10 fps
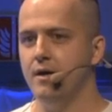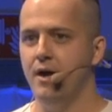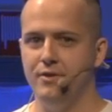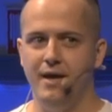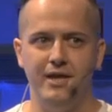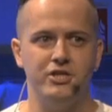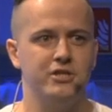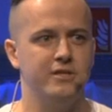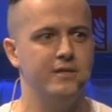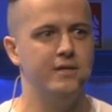how they
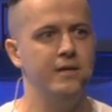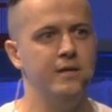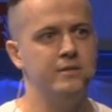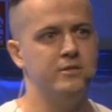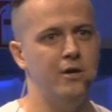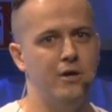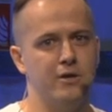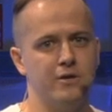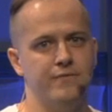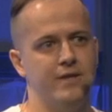actually
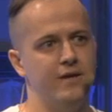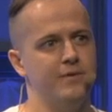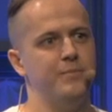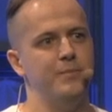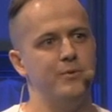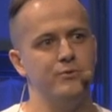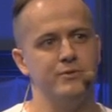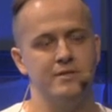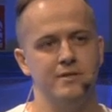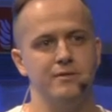talk with other people who
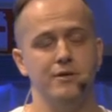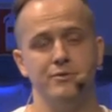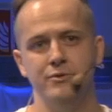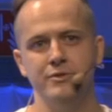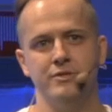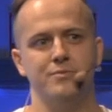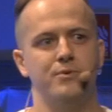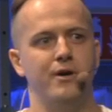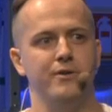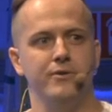still don't use your
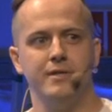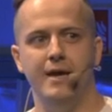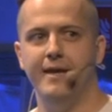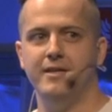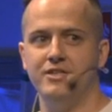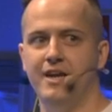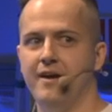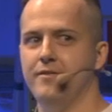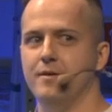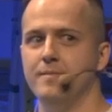product and
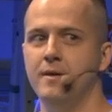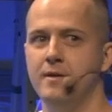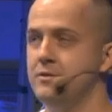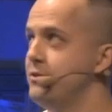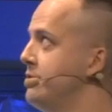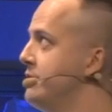attract them to